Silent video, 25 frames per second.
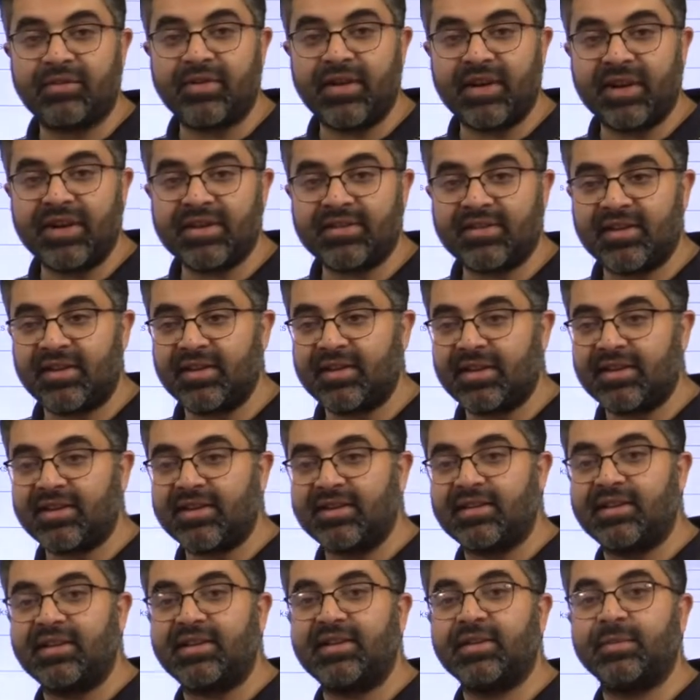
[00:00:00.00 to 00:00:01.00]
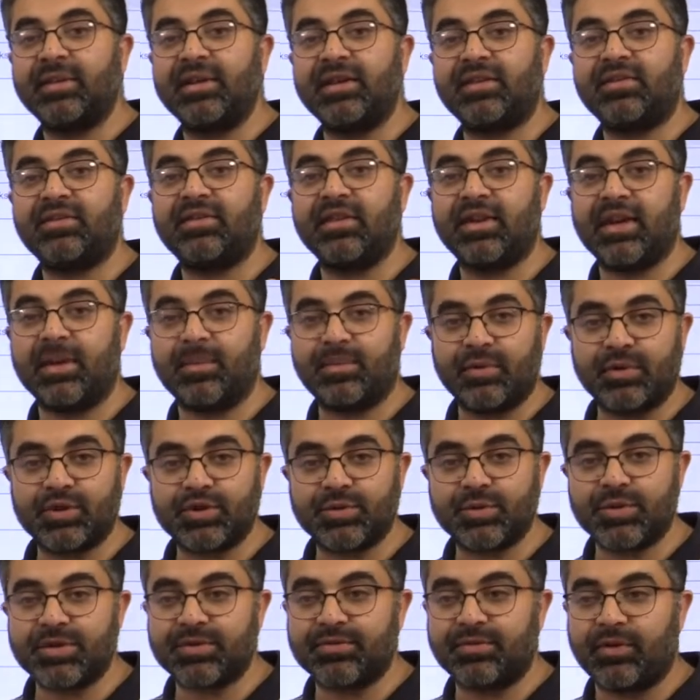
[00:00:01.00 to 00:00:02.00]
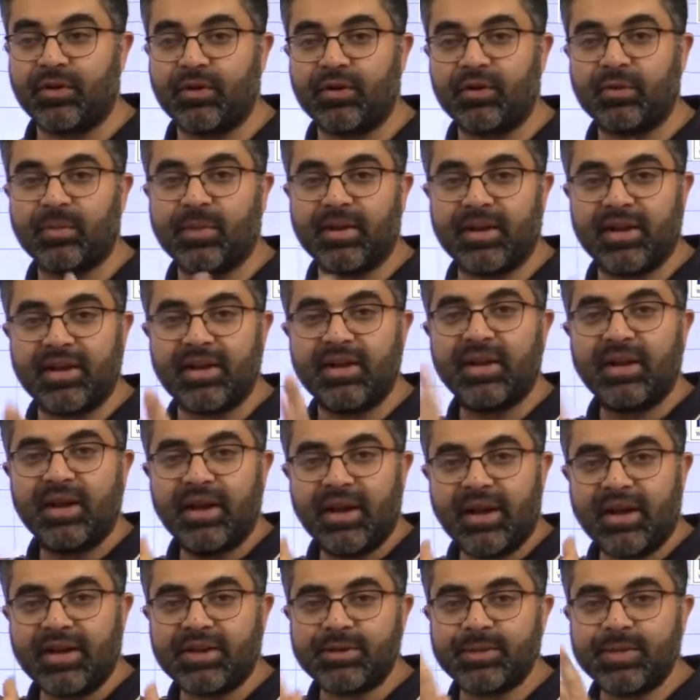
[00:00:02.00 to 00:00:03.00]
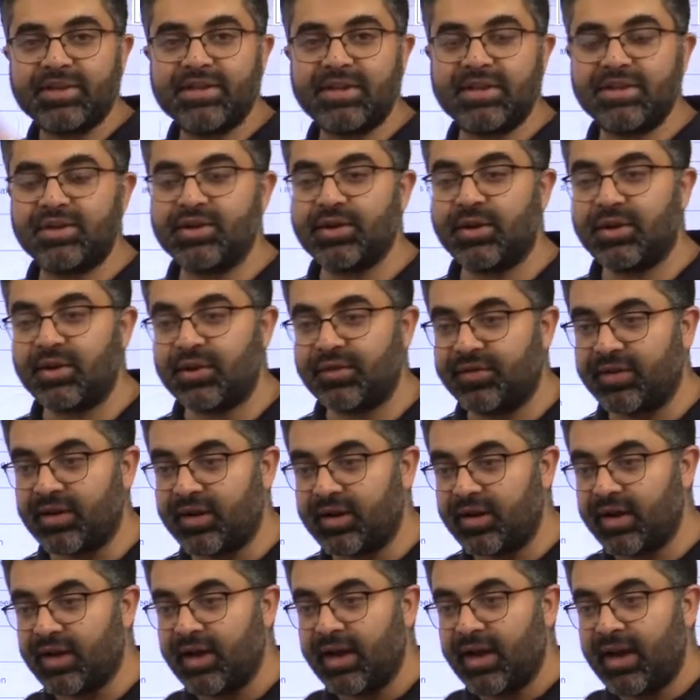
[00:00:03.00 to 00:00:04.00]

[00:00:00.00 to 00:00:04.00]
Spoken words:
when I say there is a deterministic approach was followed by XYZ geographer,